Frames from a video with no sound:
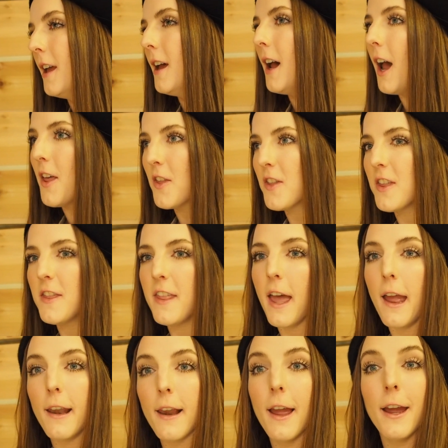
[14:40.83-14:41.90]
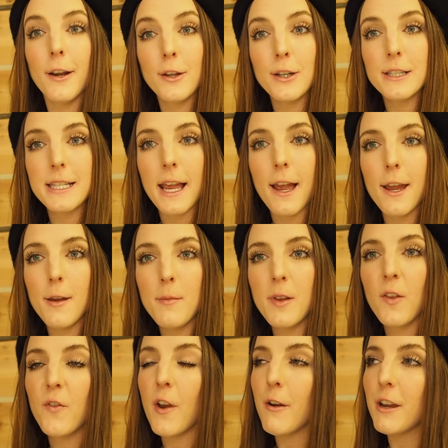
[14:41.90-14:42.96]
Other than that, I had a good time.
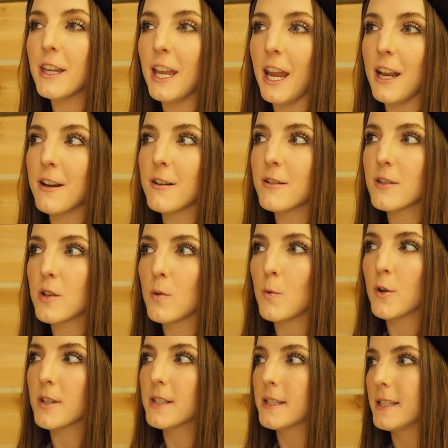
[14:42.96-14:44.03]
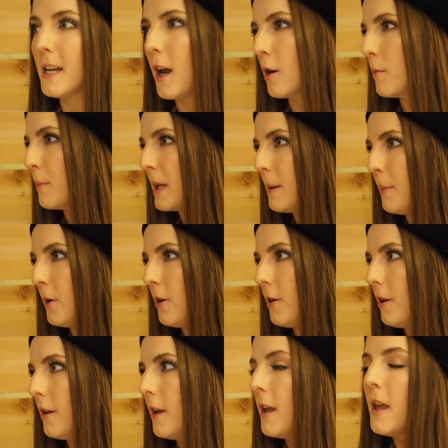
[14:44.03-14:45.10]
It's very catered towards young people,
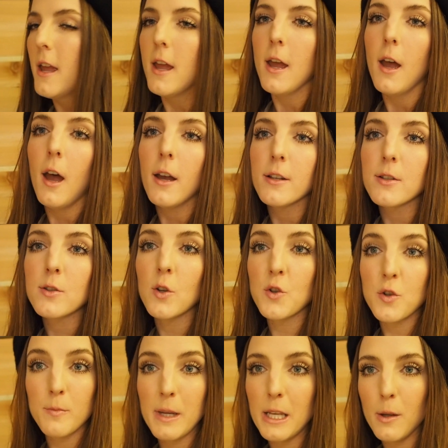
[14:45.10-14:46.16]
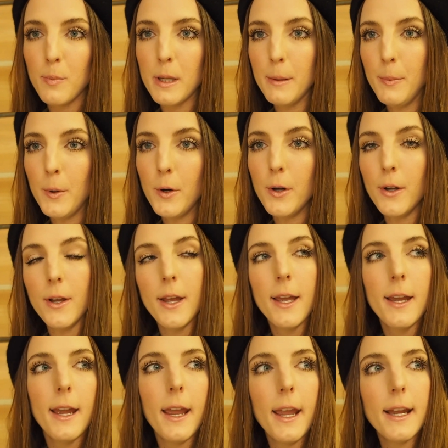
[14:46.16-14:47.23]
social media people,
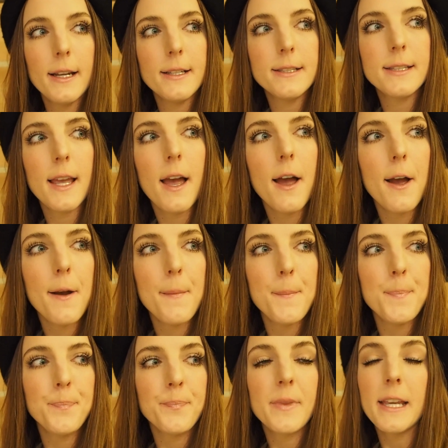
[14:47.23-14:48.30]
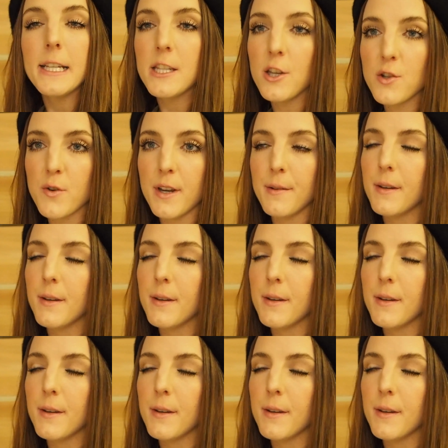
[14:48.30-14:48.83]
and children.